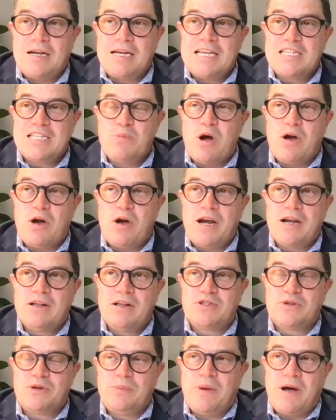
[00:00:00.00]
guess my
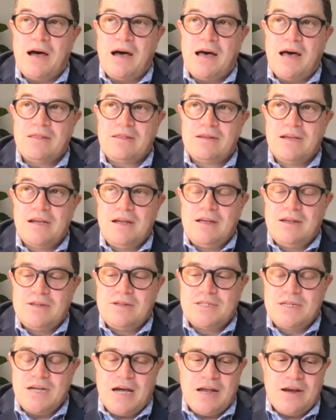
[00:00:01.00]
regulatory path
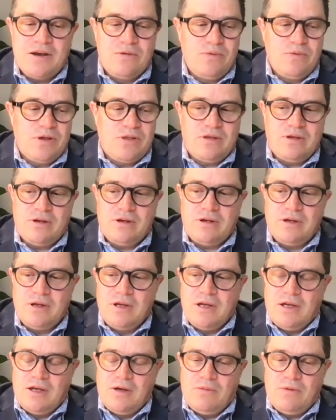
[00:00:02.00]
started with
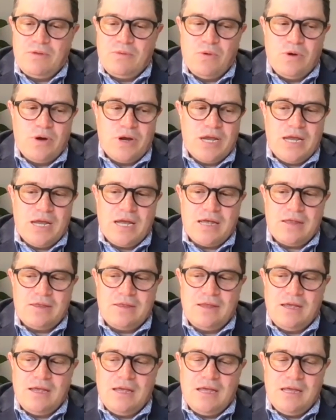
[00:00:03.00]
working
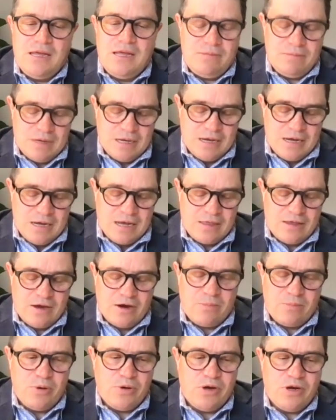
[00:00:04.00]
at the
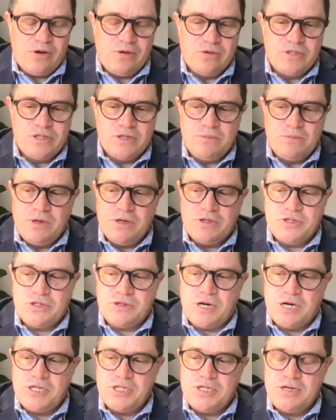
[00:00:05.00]
Therapeutic Goods
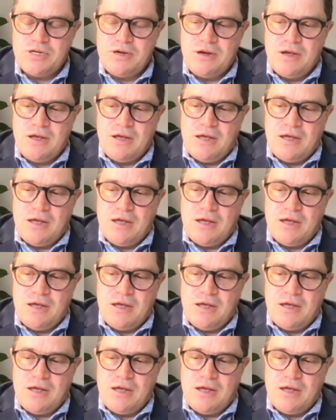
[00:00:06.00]
Administration.